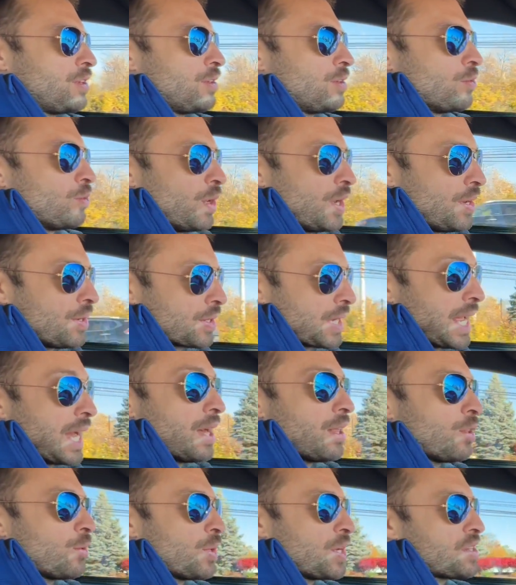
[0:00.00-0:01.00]
well,
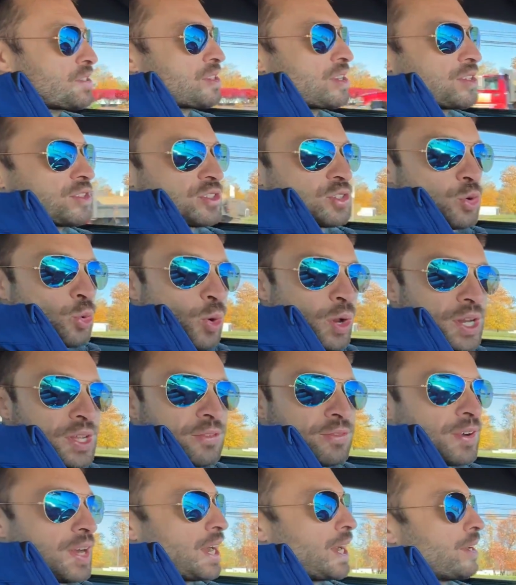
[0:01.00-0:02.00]
Callaway says
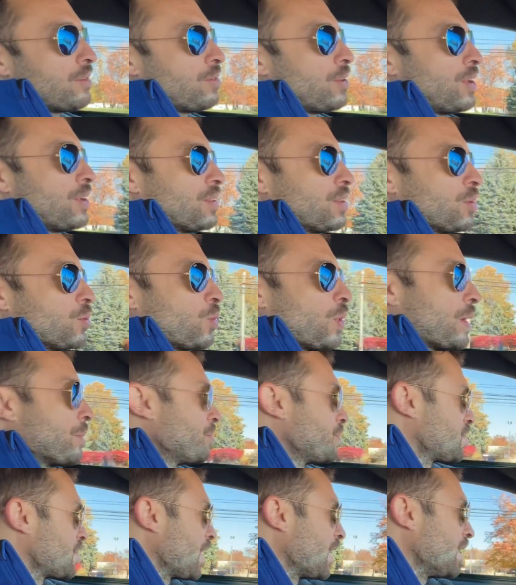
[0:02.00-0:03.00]
25 on their
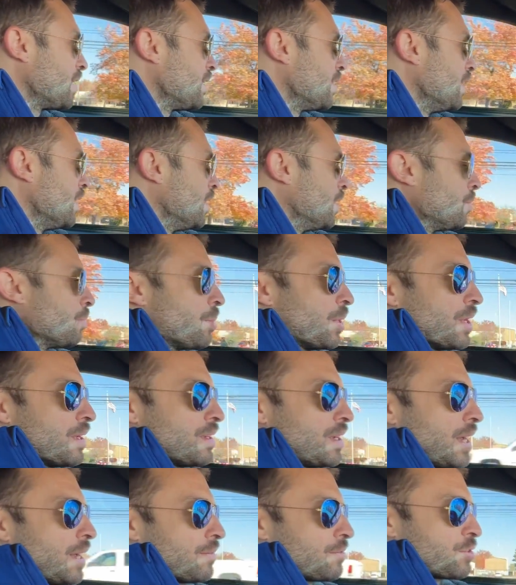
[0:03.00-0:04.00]
website, but
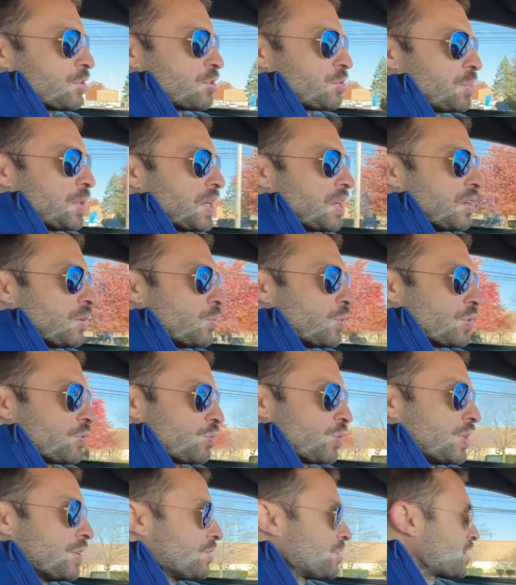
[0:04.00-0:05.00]
after speaking with
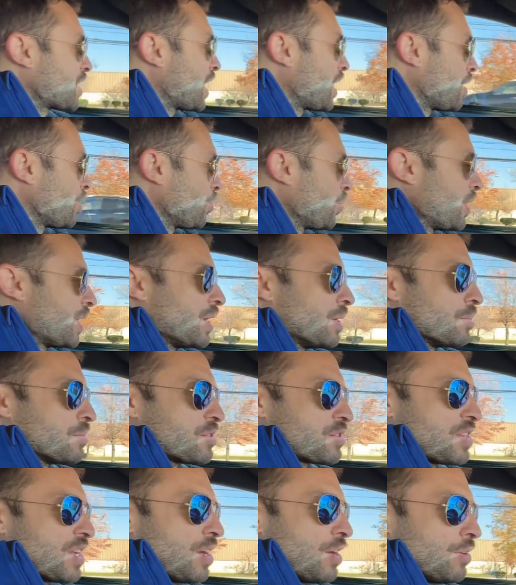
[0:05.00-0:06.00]
Reeves Callaway
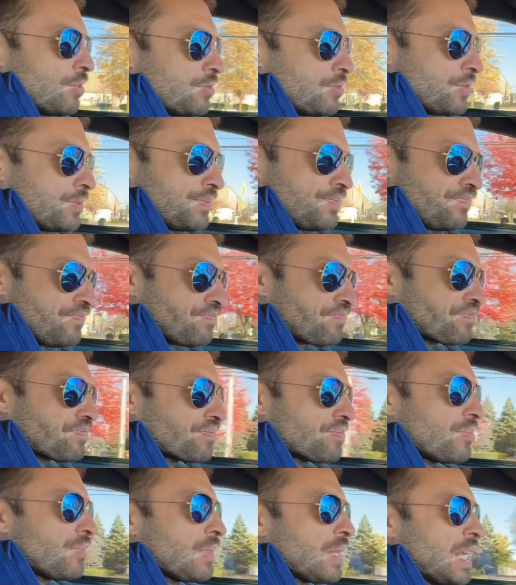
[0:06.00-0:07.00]
himself,
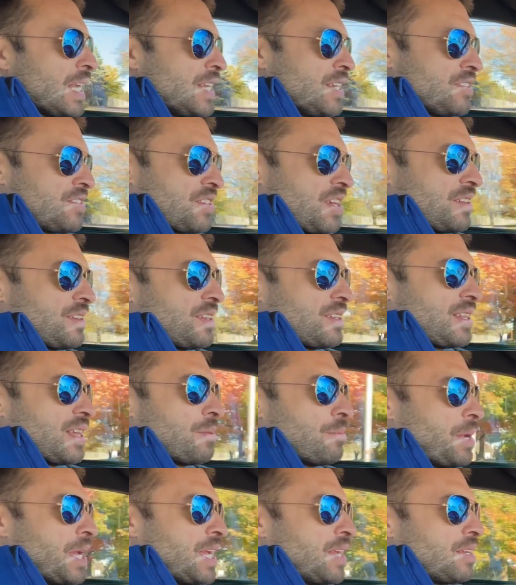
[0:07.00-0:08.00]
he said that they
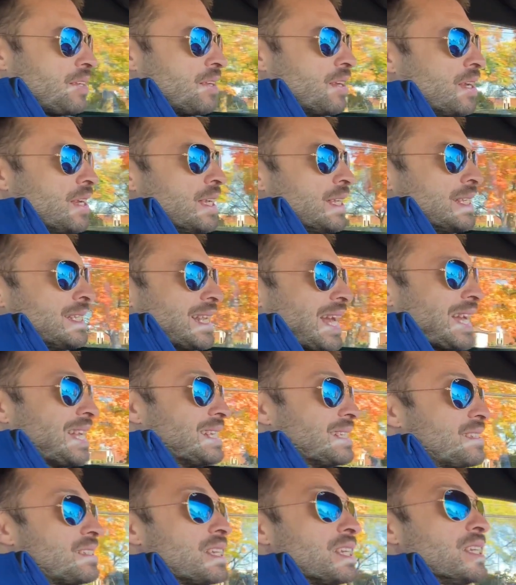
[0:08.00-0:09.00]
made
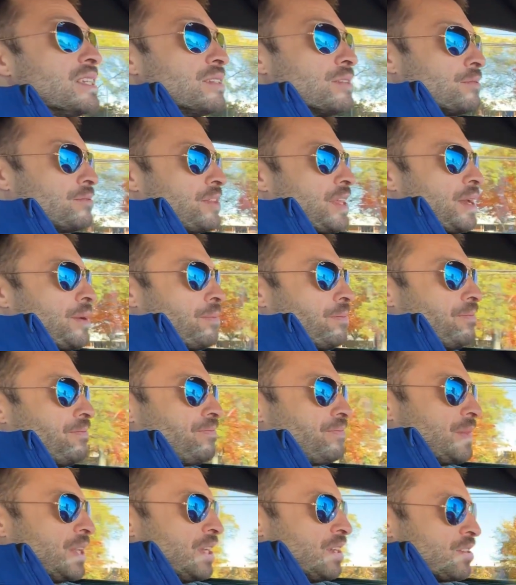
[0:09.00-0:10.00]
19 of them.
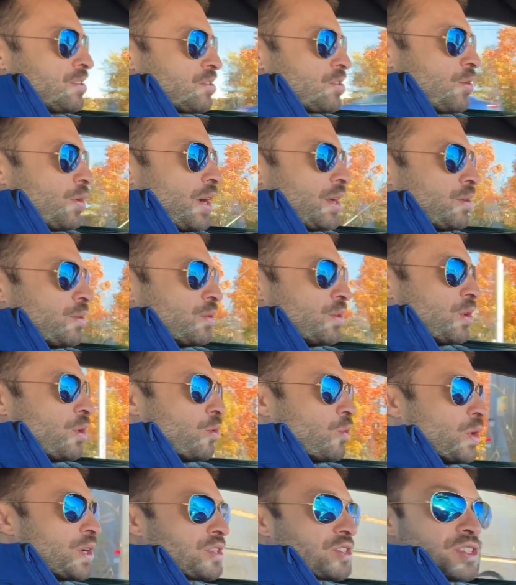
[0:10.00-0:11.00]
So I don't know
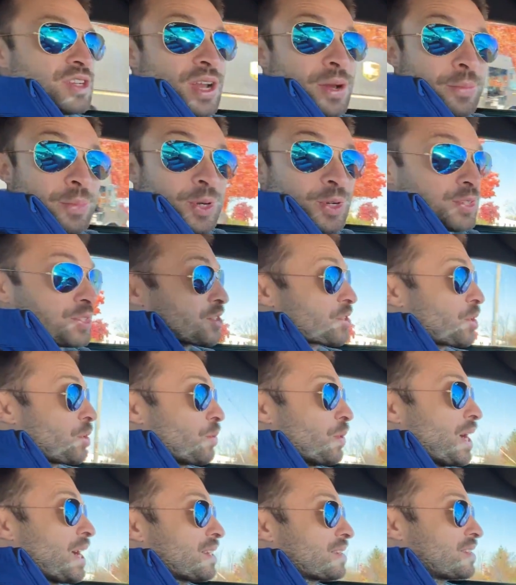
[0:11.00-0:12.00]
which number is
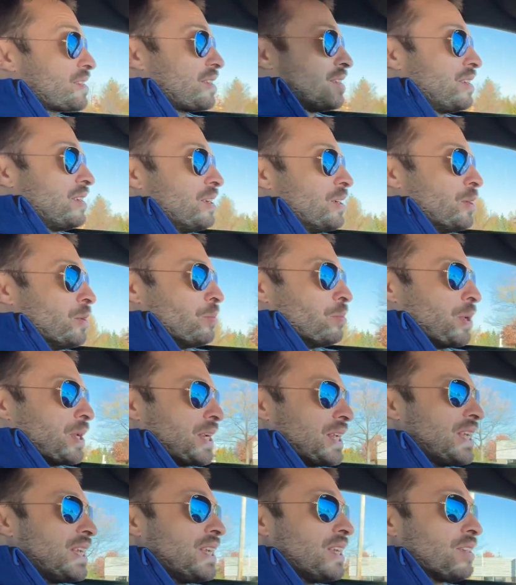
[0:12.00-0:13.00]
correct, but
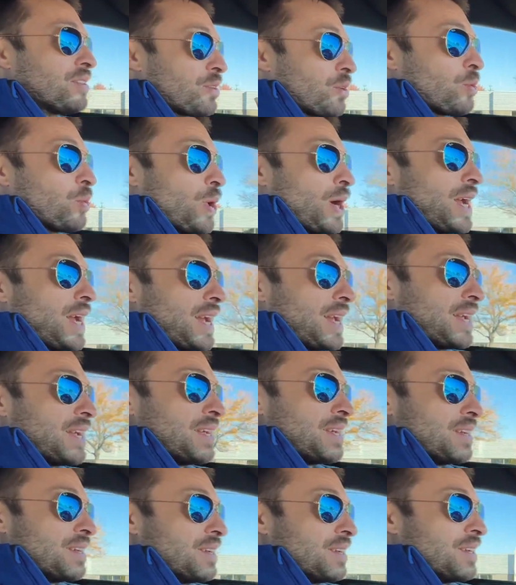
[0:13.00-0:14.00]
either way,
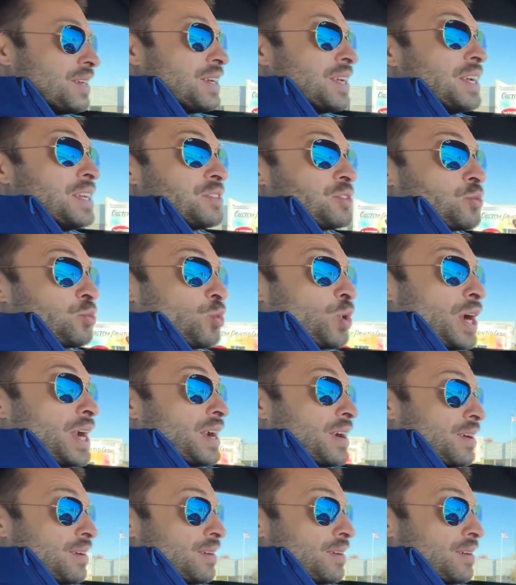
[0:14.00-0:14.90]
it's rare.